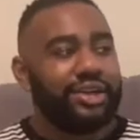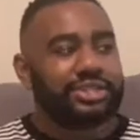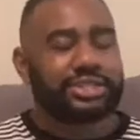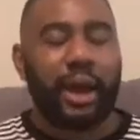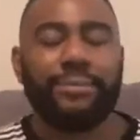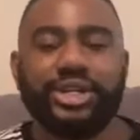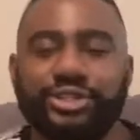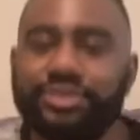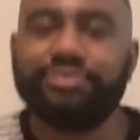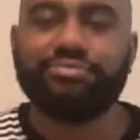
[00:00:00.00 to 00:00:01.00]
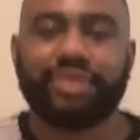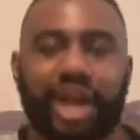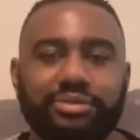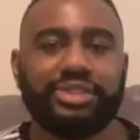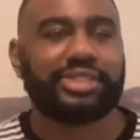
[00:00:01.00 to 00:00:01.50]
So, boom.
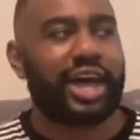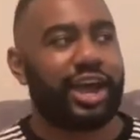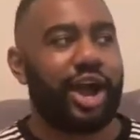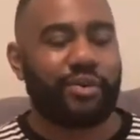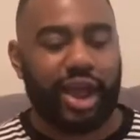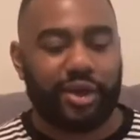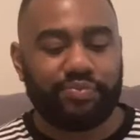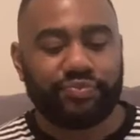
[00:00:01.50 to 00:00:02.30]
I'm just like, all right.